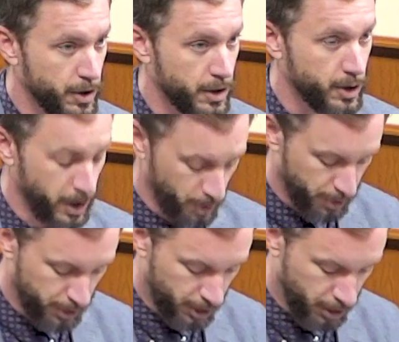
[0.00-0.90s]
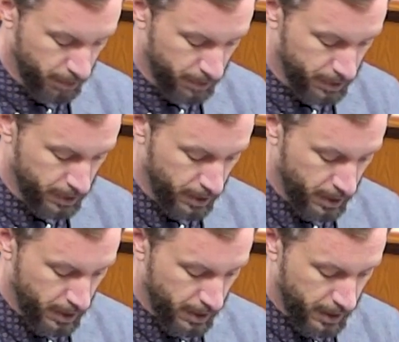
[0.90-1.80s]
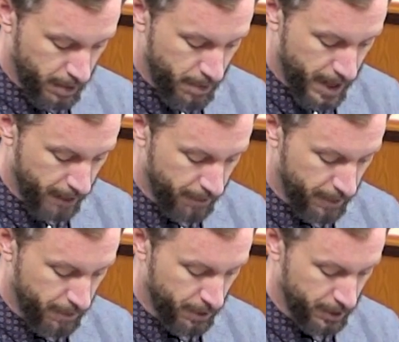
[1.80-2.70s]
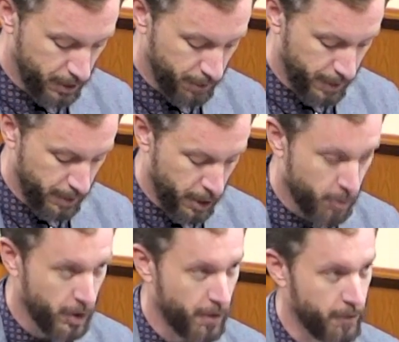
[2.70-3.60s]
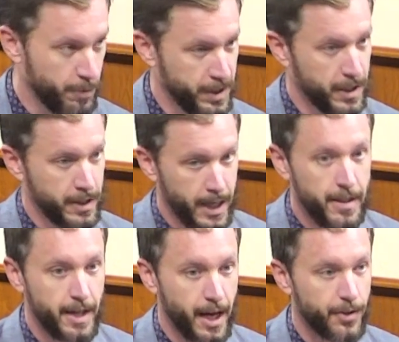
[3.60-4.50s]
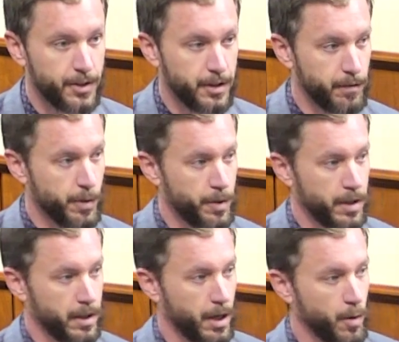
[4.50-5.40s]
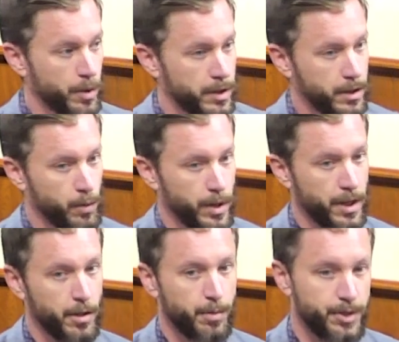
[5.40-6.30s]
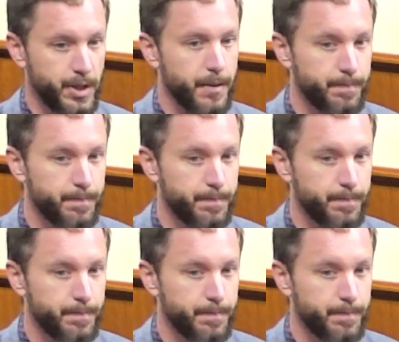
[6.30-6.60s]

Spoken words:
in general terms, the impact fee for a single-family home would go from $6,000 to $8,000 if we were to go to 100%.